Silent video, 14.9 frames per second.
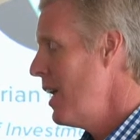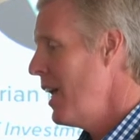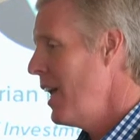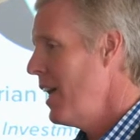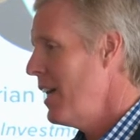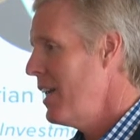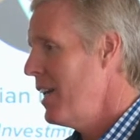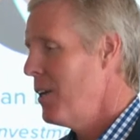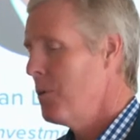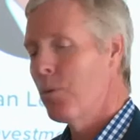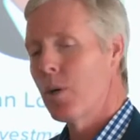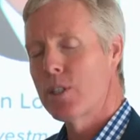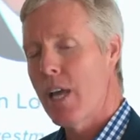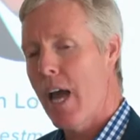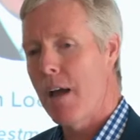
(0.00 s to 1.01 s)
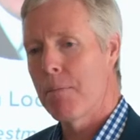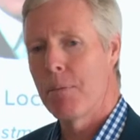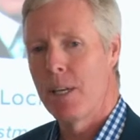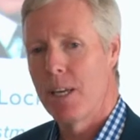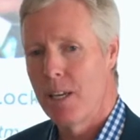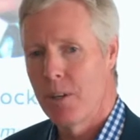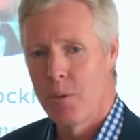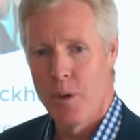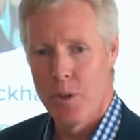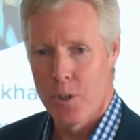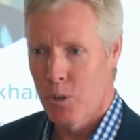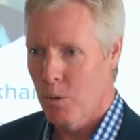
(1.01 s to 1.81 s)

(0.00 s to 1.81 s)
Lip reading: and what's happening with